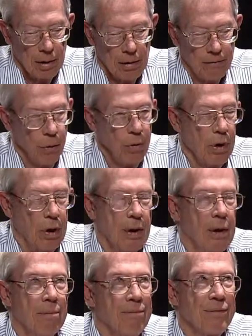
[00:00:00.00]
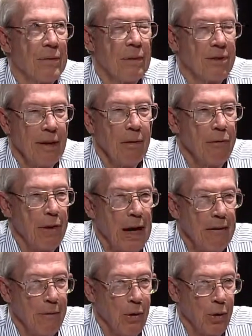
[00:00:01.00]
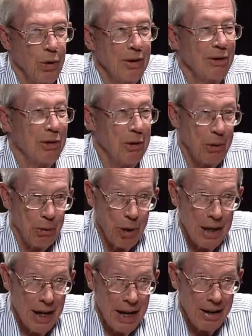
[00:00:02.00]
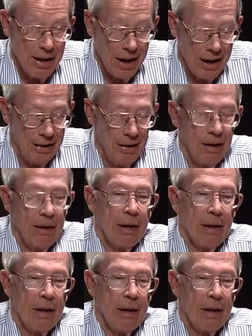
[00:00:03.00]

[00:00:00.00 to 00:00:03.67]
754-2399.